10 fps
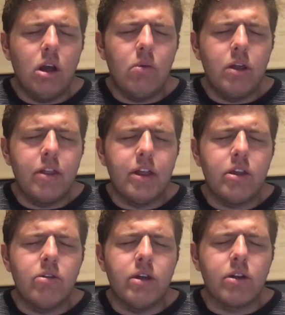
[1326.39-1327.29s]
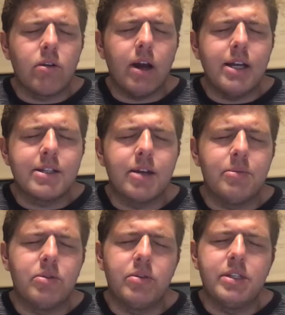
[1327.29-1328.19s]
We thank you that Christ came
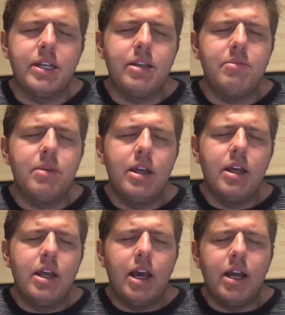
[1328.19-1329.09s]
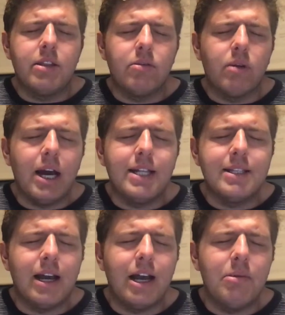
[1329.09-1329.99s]
to redeem at the right
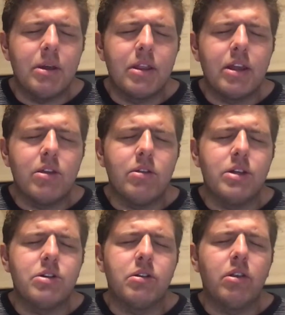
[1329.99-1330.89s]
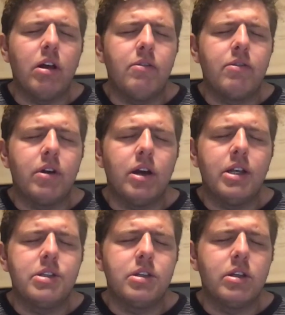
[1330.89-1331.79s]
time. We thank you that your love for
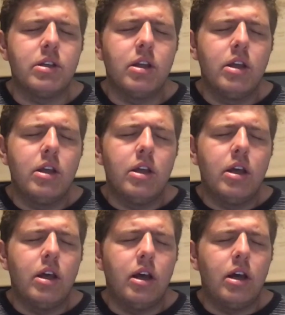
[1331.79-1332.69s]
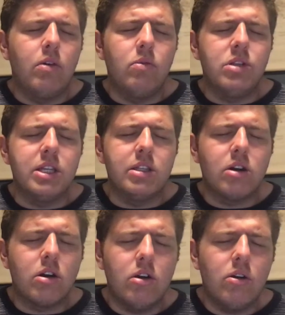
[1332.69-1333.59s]
us and uh, was
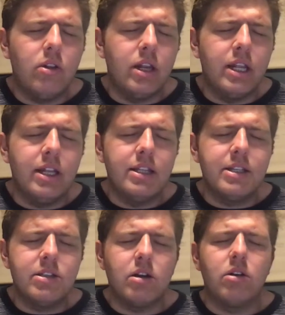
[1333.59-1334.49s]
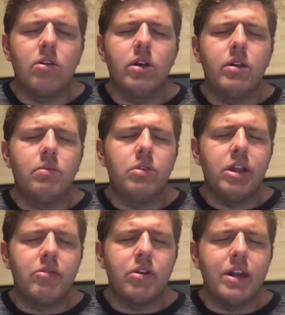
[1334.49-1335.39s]
eternal and is eternal and will
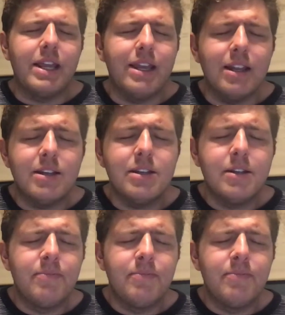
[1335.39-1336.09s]
never end.